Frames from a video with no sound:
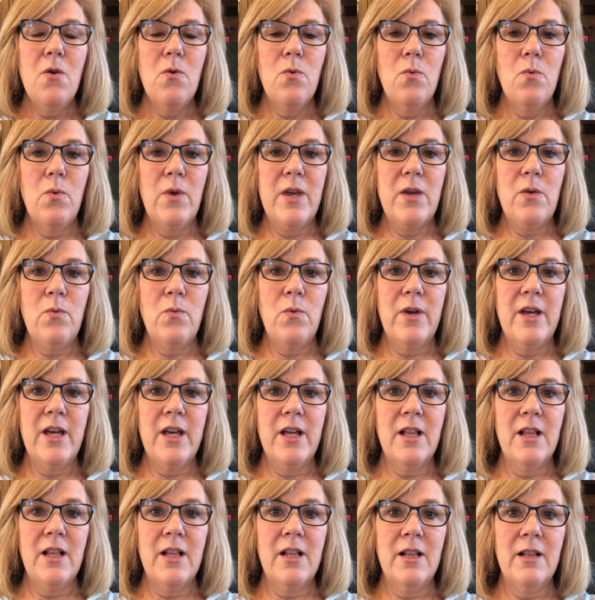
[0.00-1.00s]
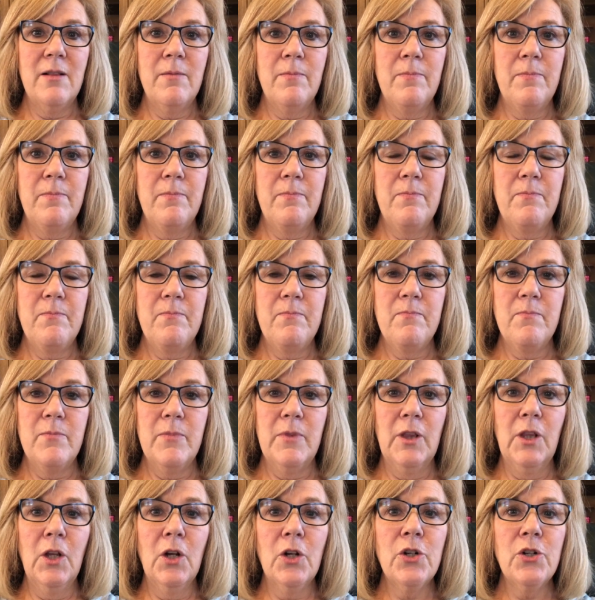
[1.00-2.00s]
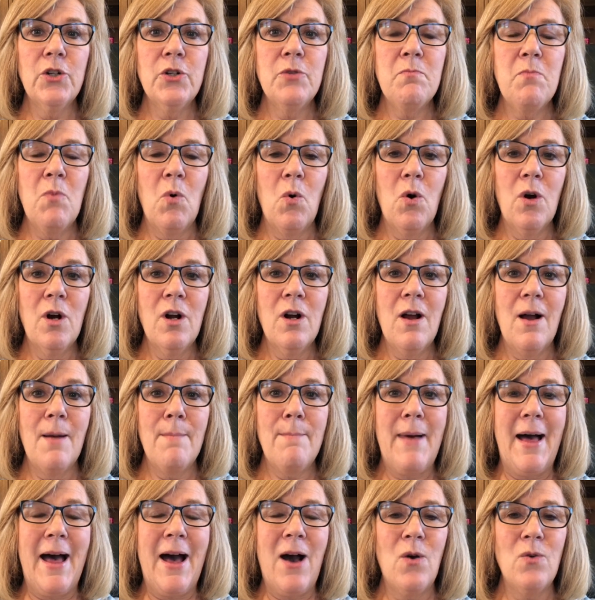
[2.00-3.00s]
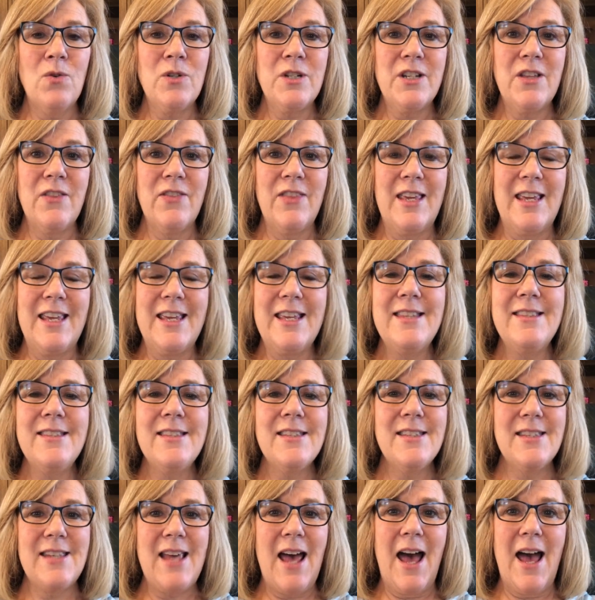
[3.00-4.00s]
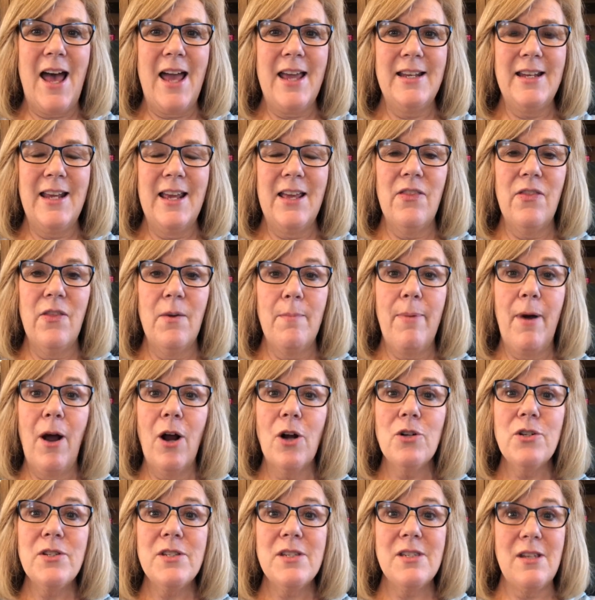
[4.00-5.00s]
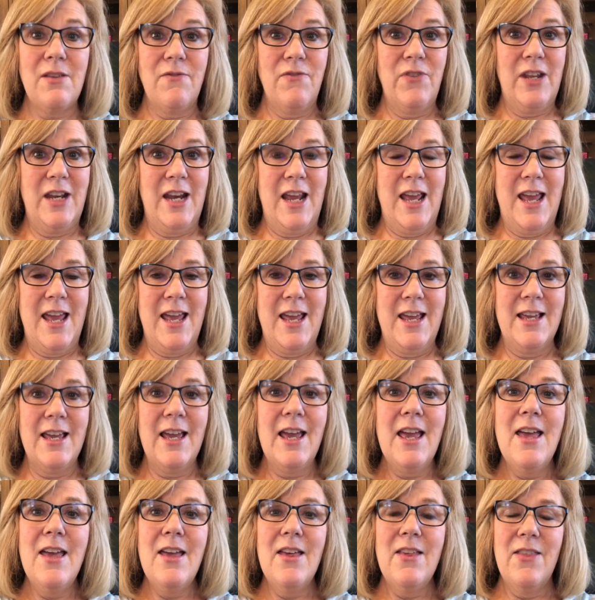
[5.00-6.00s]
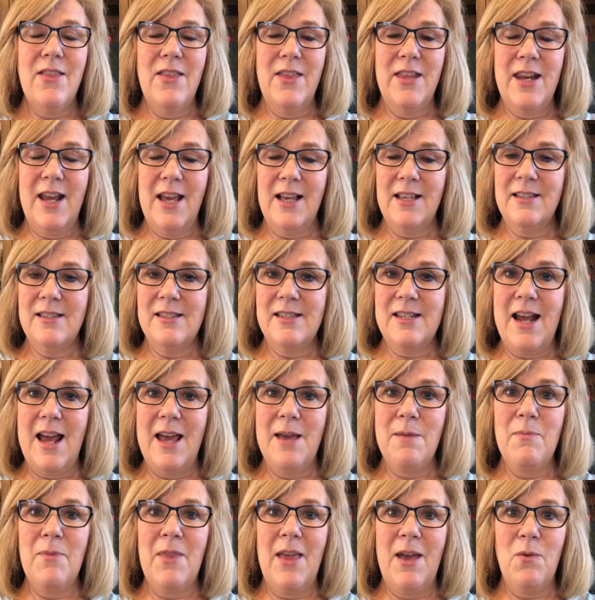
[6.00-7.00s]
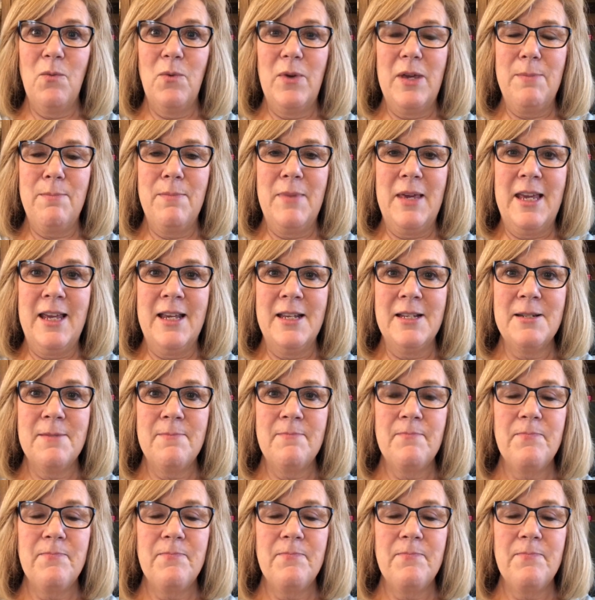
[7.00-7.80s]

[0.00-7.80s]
We will learn more about the inside and the parts of an egg the next time that we meet.